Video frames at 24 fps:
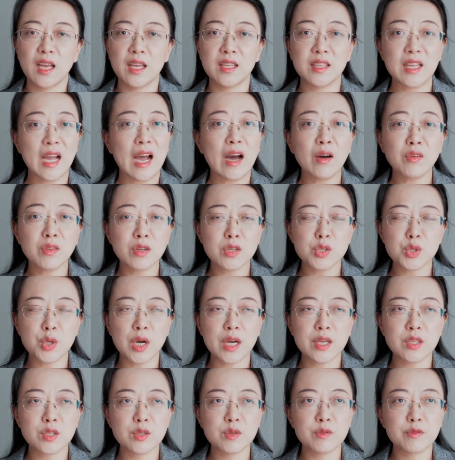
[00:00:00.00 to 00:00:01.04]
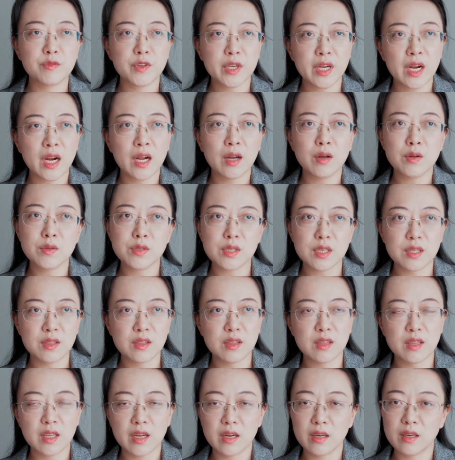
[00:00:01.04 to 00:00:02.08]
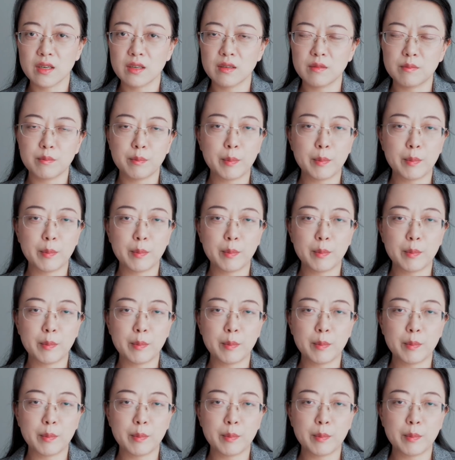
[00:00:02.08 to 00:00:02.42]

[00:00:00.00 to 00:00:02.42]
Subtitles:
And how they're trying to figure out their